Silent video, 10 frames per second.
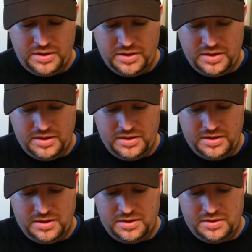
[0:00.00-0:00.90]
And
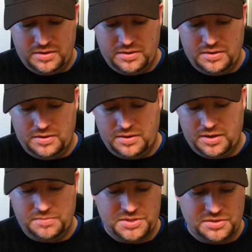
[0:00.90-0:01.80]

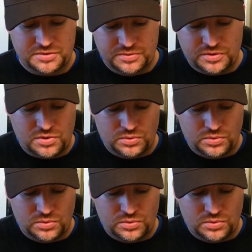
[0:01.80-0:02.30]
I'm still doing the